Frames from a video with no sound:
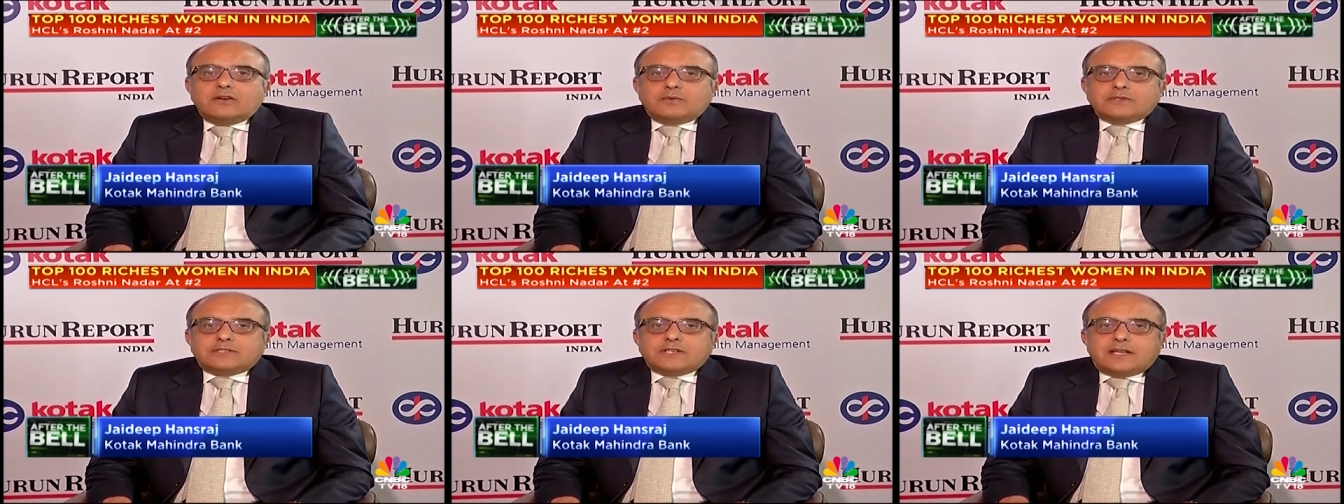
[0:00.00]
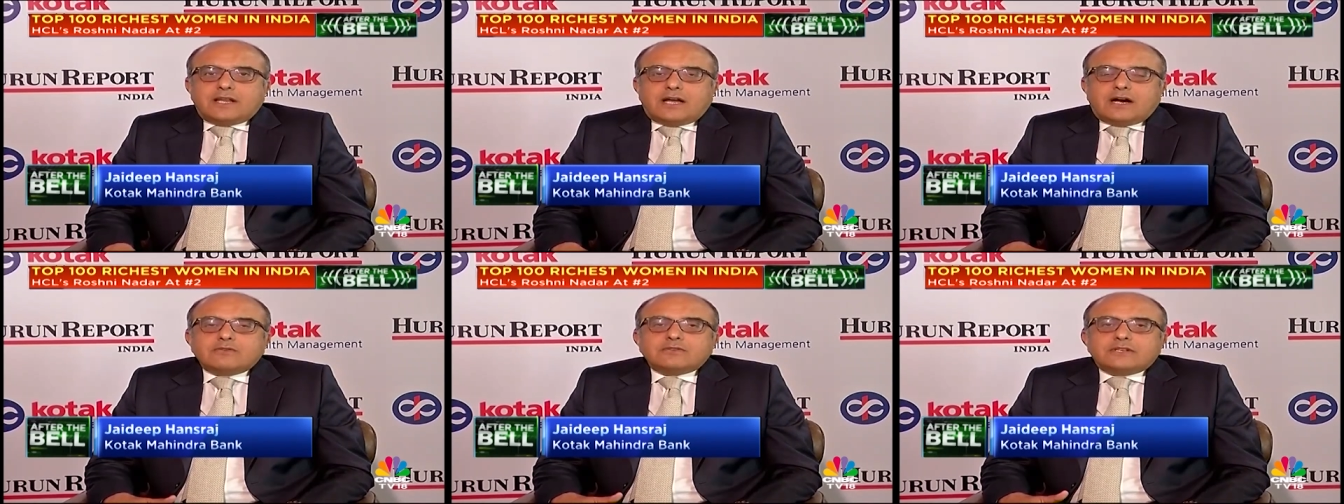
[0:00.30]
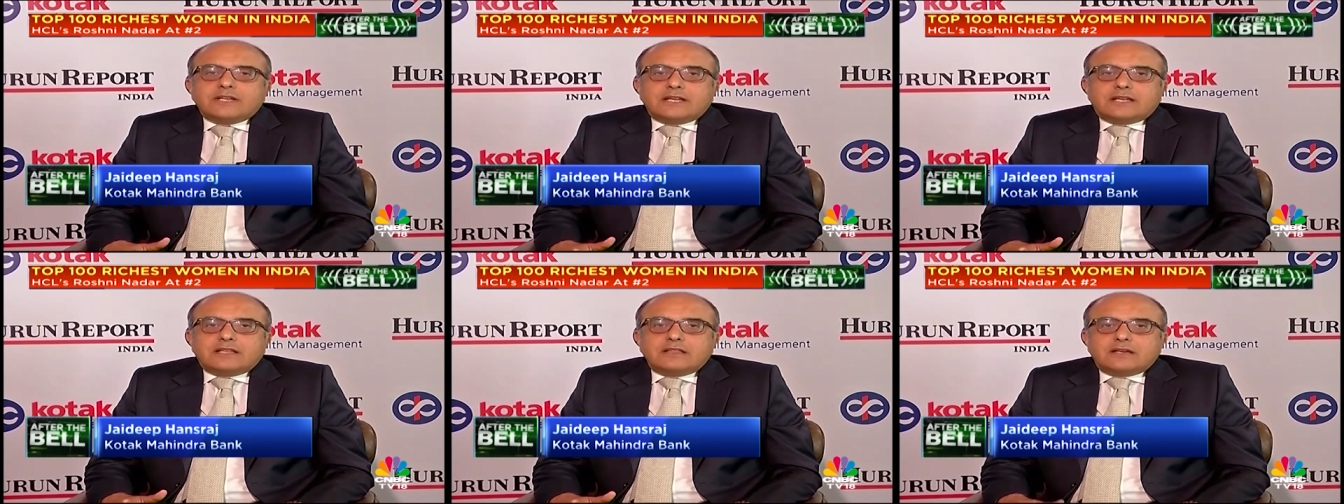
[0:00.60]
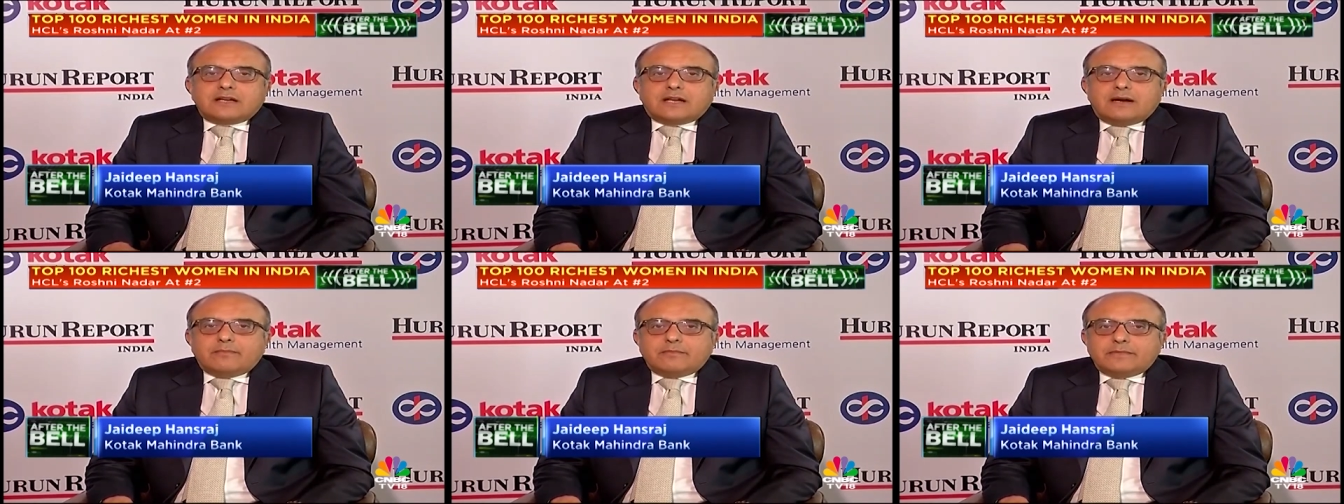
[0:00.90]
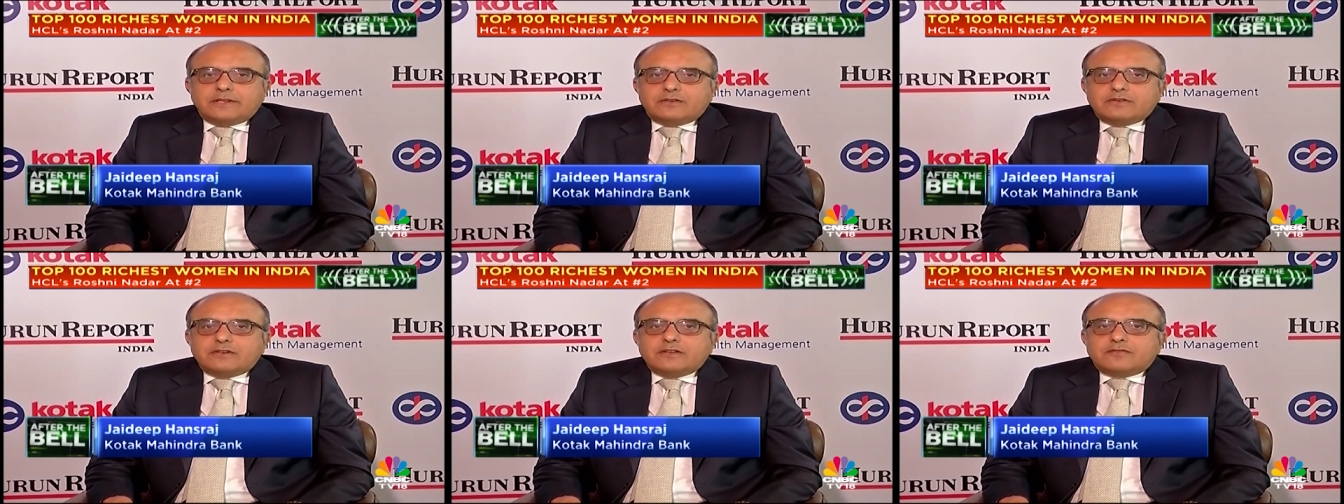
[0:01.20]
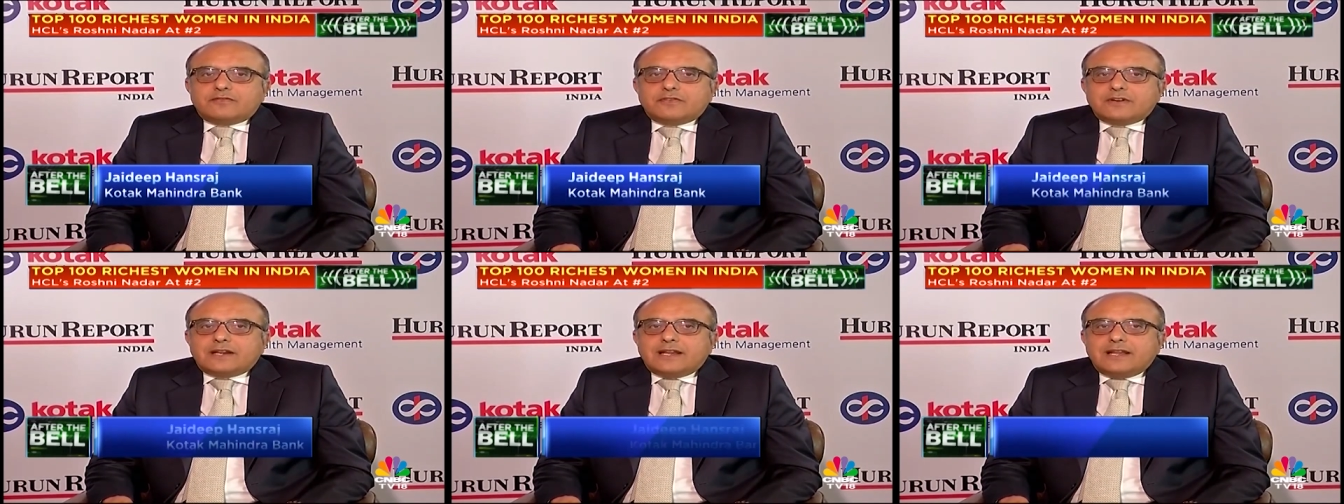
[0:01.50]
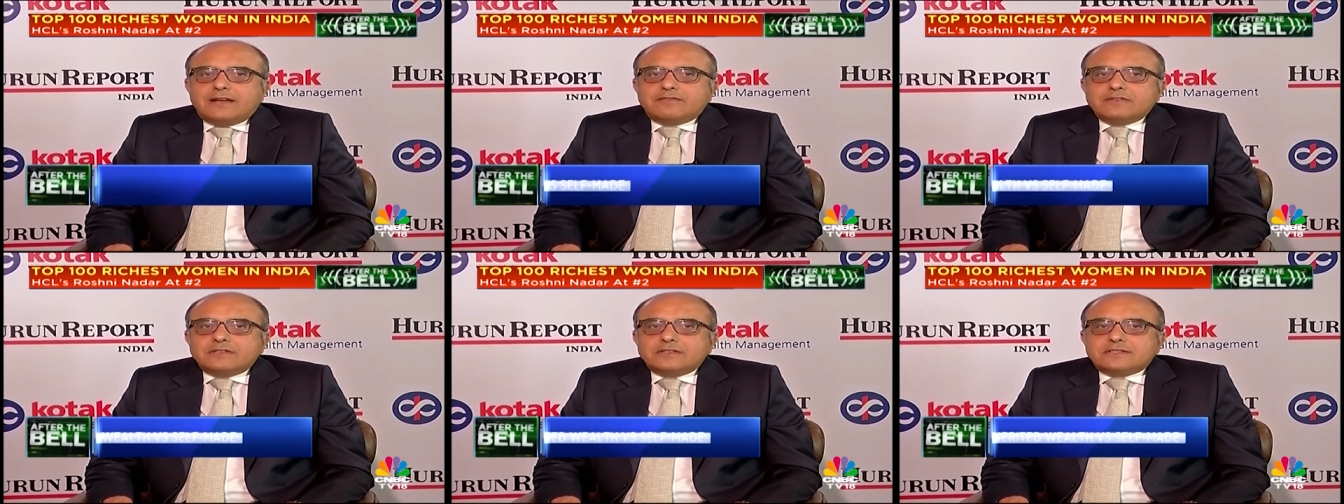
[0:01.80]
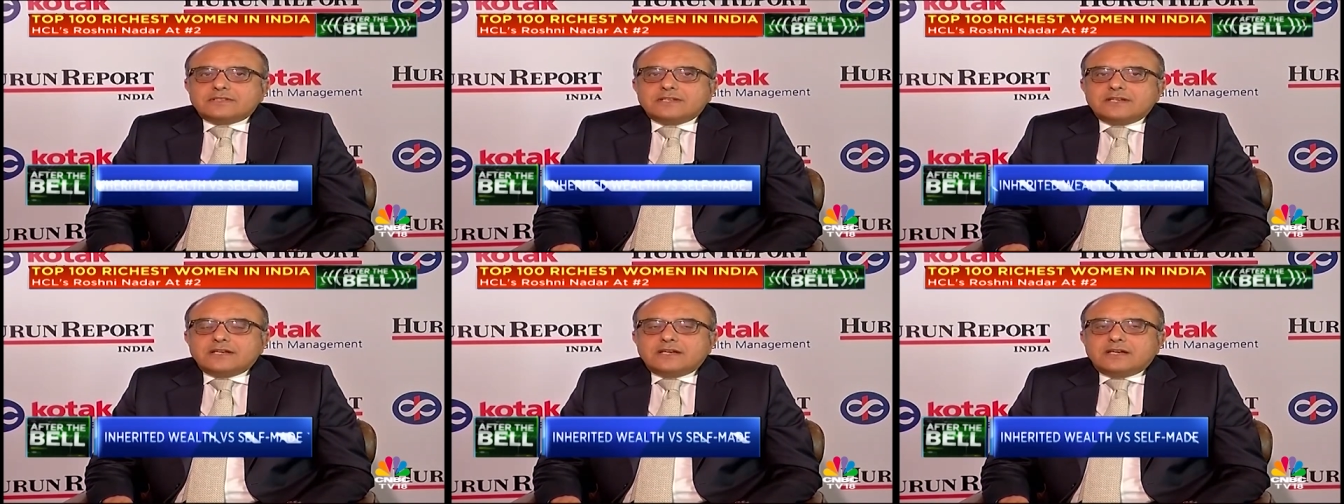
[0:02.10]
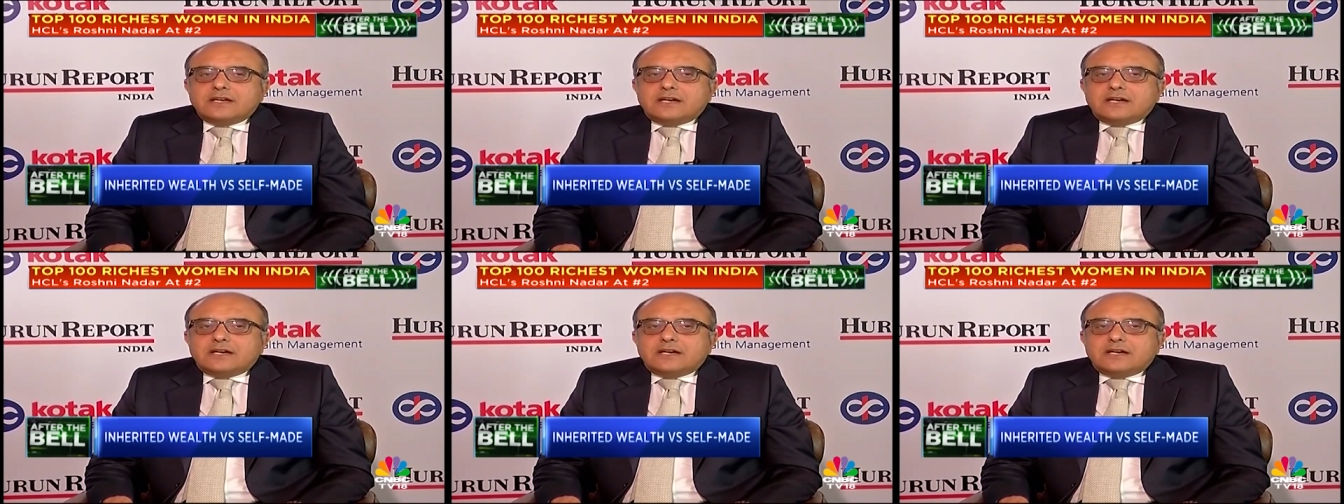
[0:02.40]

which are now taking the company to different levels.